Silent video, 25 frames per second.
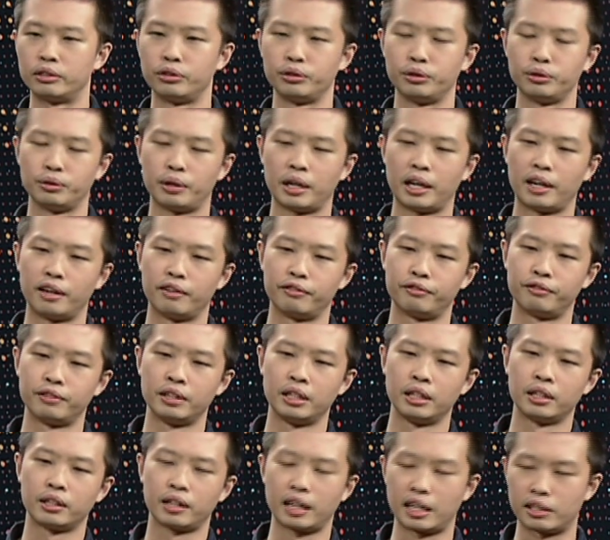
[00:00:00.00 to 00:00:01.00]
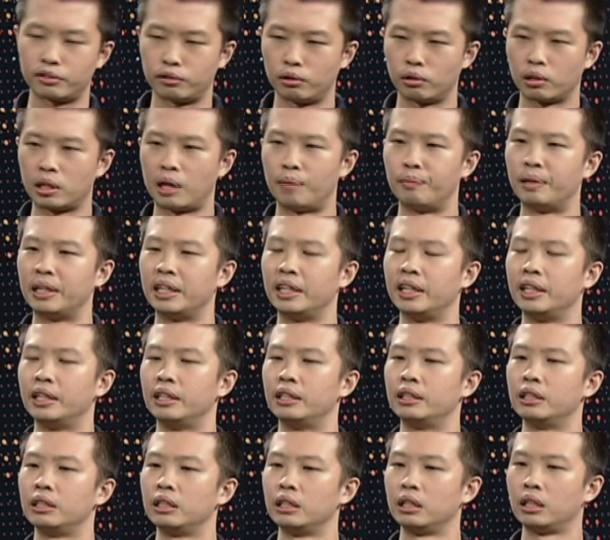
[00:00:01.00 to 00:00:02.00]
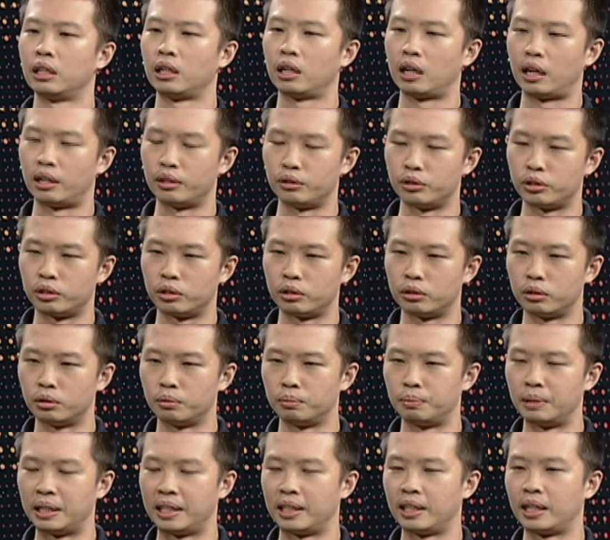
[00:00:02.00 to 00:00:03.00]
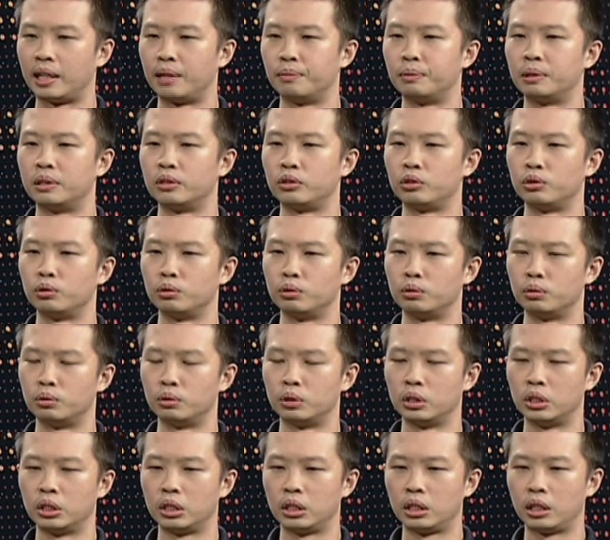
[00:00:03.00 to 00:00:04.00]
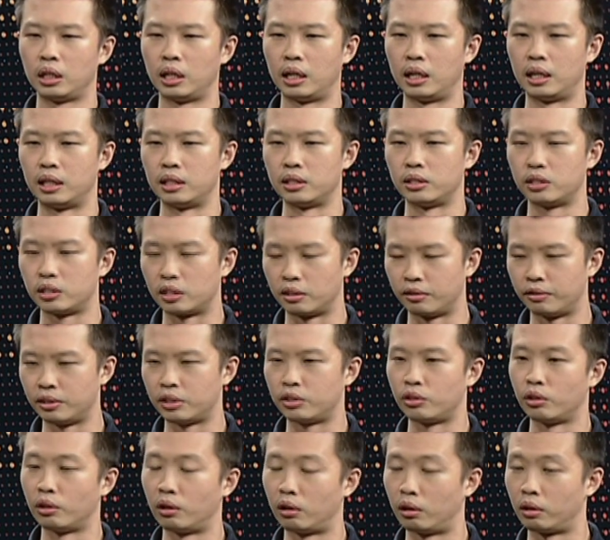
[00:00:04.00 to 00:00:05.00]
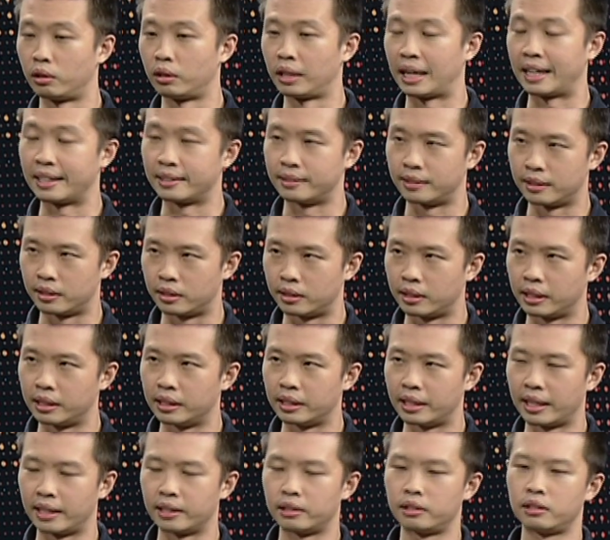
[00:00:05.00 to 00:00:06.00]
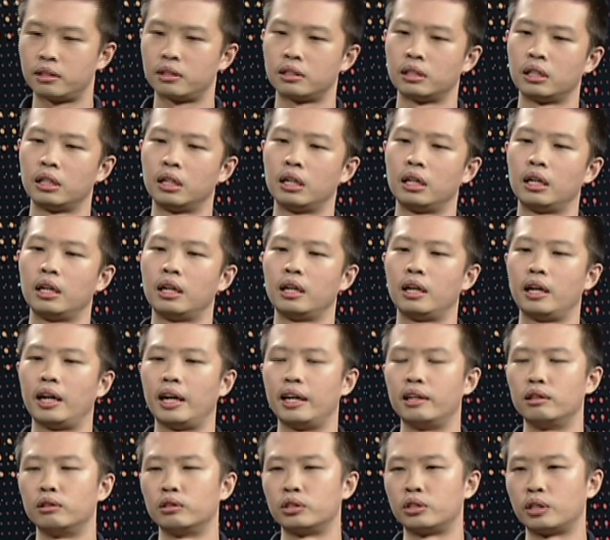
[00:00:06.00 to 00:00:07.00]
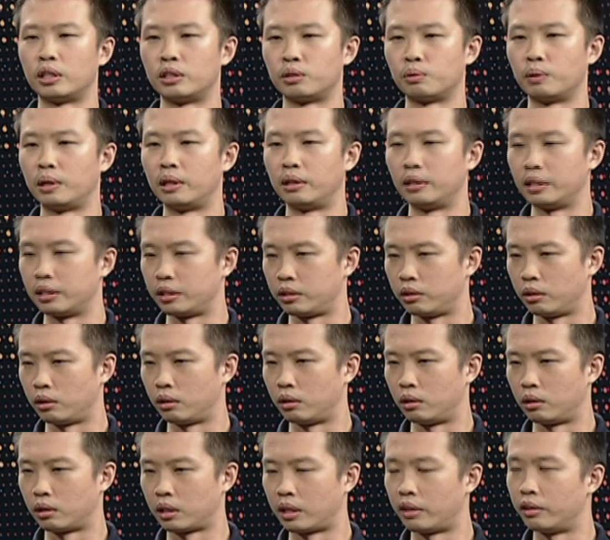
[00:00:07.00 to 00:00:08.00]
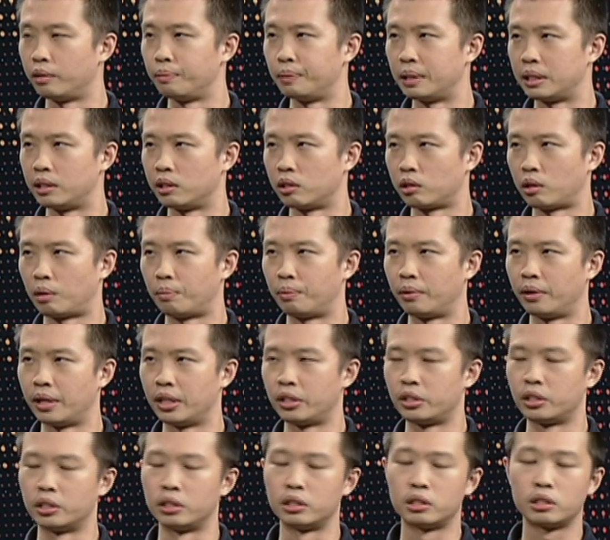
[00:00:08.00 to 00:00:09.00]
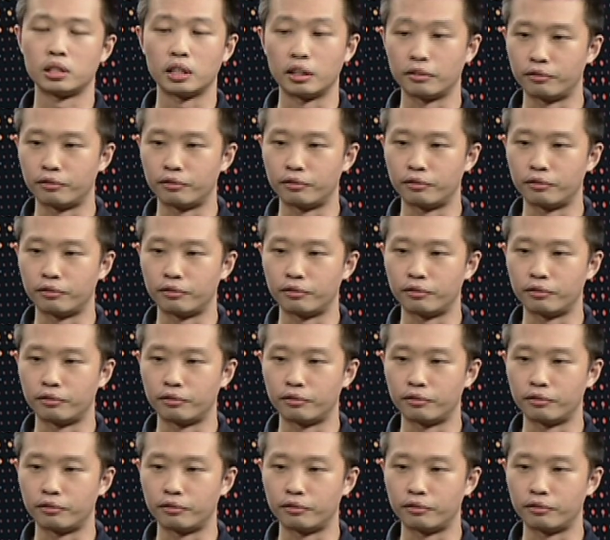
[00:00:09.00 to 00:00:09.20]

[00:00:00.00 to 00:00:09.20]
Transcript: Do you have cash flow coming in? Are you still being able to service your existing debts and as well as your current business operations?